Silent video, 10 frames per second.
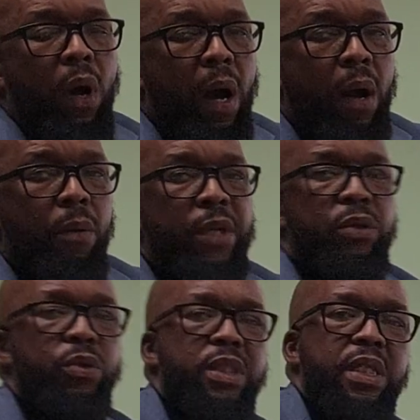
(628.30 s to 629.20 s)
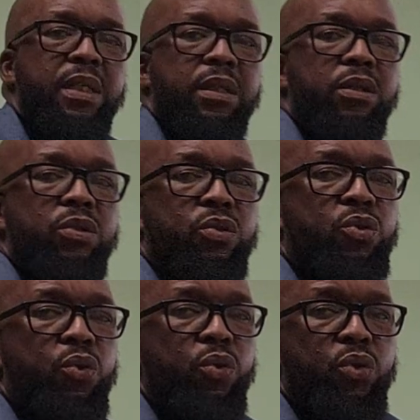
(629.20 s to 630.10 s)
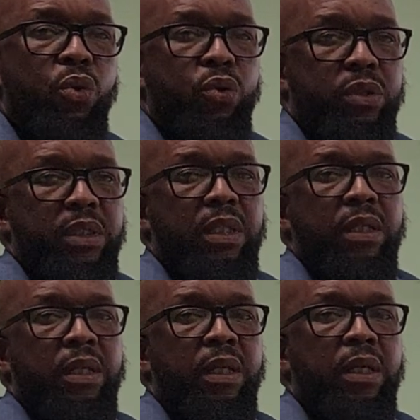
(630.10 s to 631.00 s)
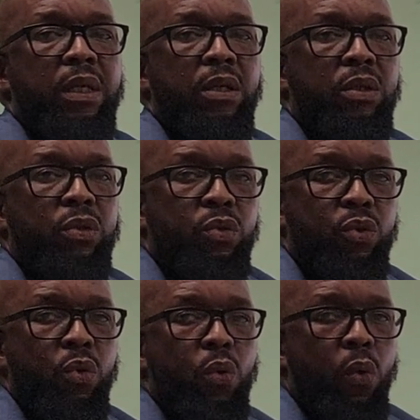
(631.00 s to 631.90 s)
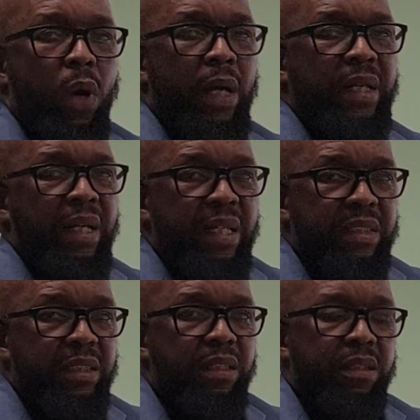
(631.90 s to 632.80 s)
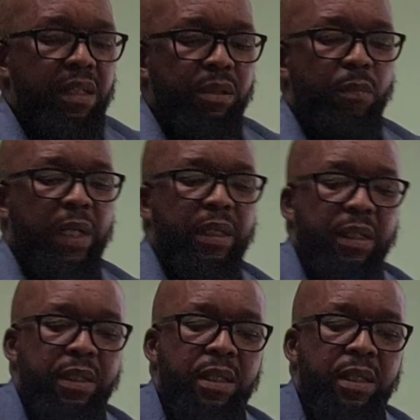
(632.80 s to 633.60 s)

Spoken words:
I'll be using two tools to analyze that market.